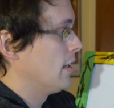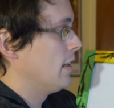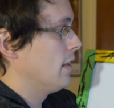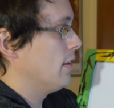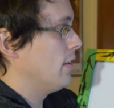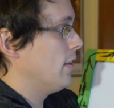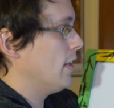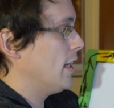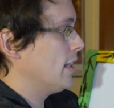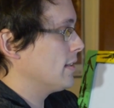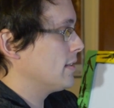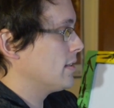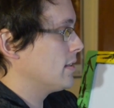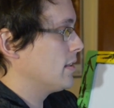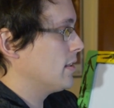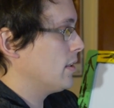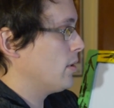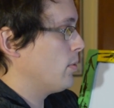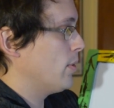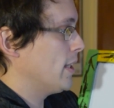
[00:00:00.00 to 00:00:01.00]
That's
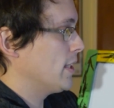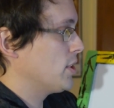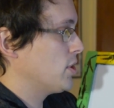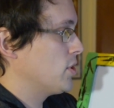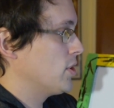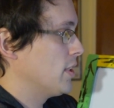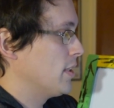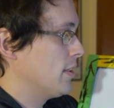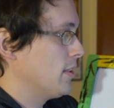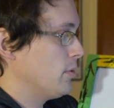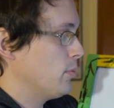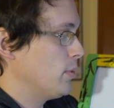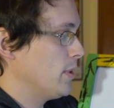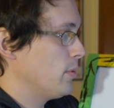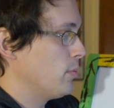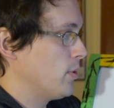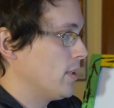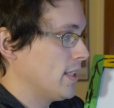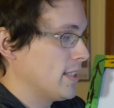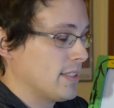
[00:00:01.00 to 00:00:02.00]
the question that we
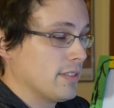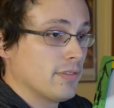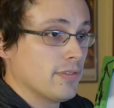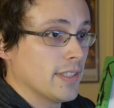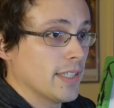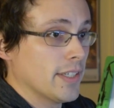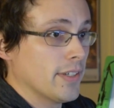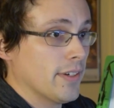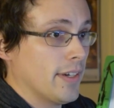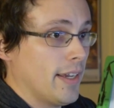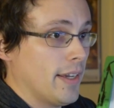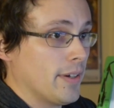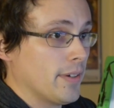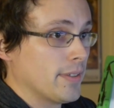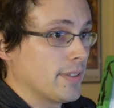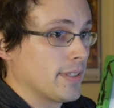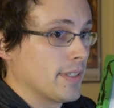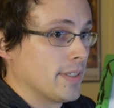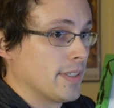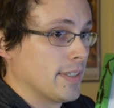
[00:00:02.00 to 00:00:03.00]
want to figure
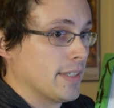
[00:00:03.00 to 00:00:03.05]
out.